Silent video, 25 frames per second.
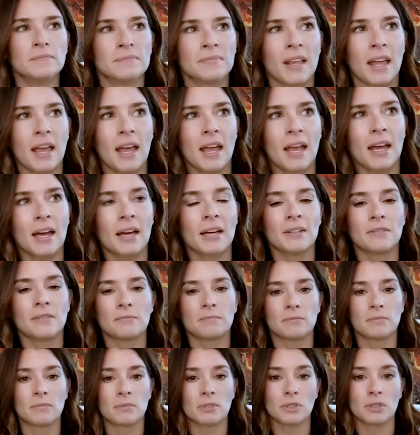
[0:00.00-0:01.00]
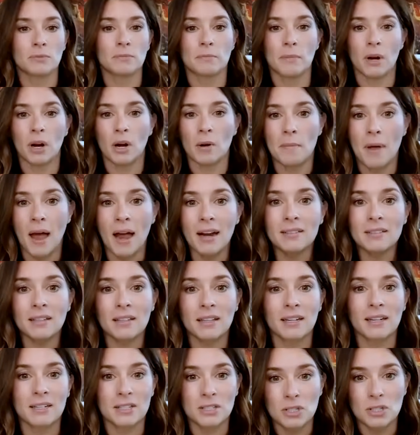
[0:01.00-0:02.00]
And Mary
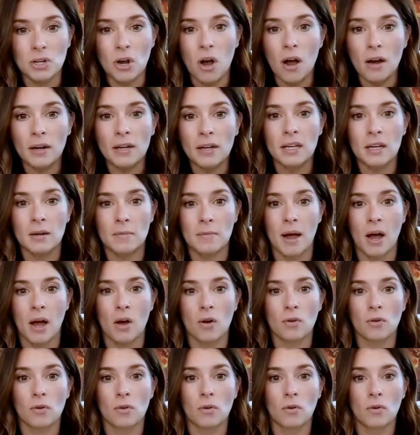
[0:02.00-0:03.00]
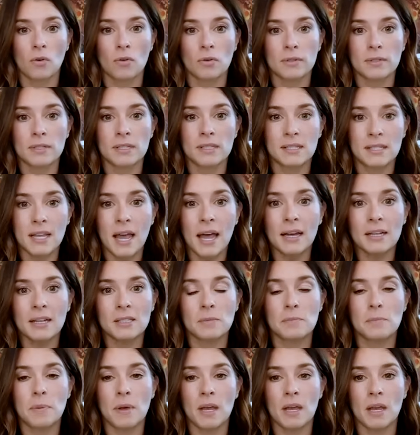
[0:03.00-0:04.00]
Magdalene is talking about
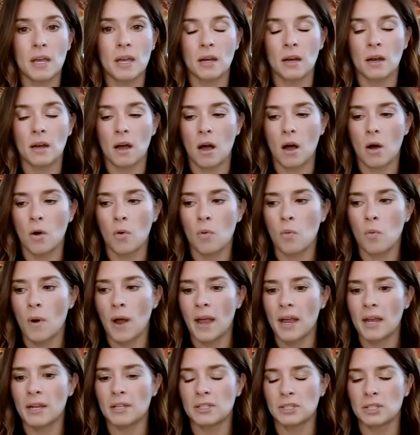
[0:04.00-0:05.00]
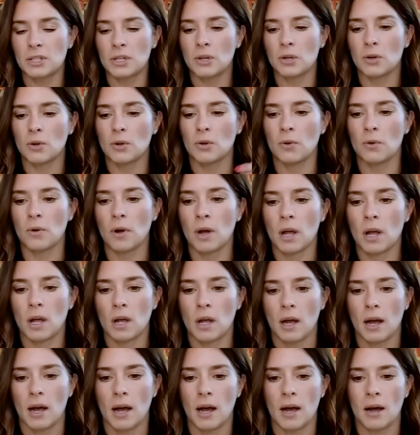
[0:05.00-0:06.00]
sex being a way to
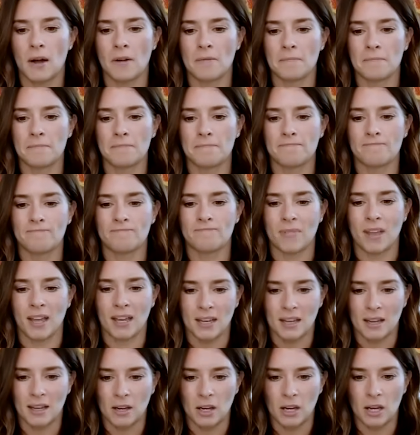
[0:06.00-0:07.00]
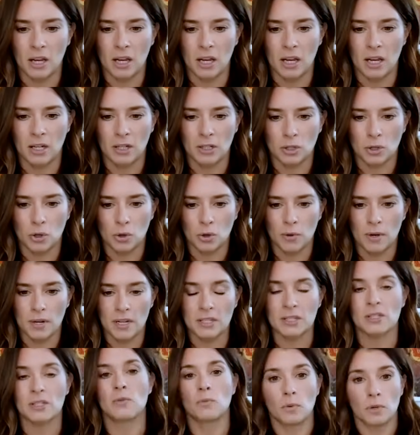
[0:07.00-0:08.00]
um, like
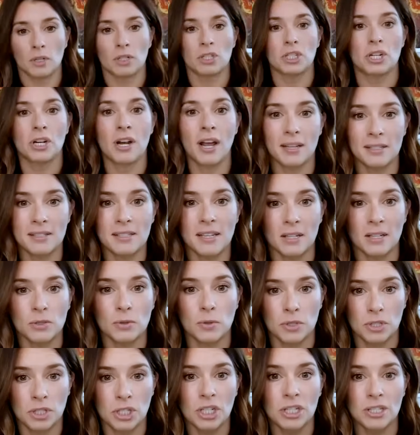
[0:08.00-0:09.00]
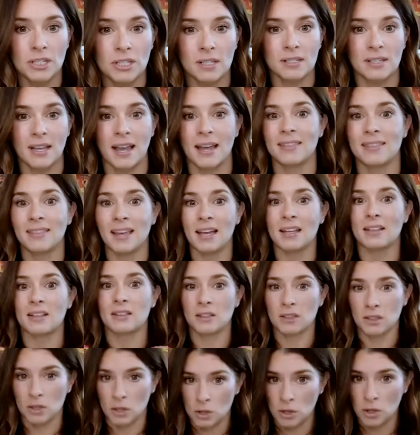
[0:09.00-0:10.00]
increase. She had sex with Jesus, and that
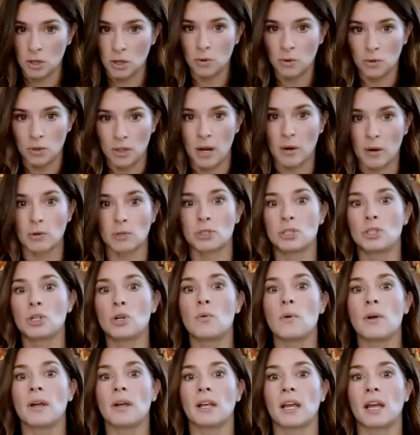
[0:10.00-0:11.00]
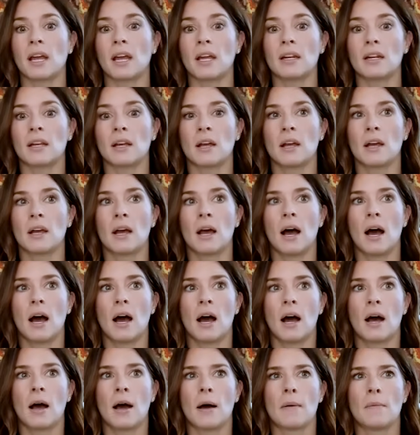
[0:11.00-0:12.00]
th- they were doing it
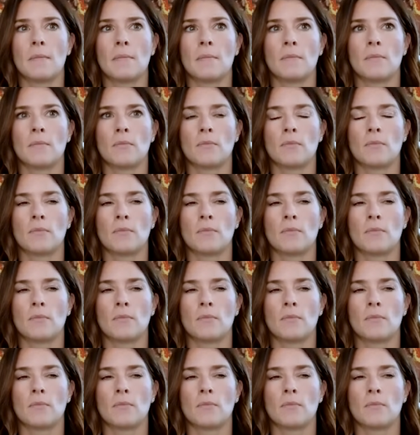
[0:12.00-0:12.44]
um,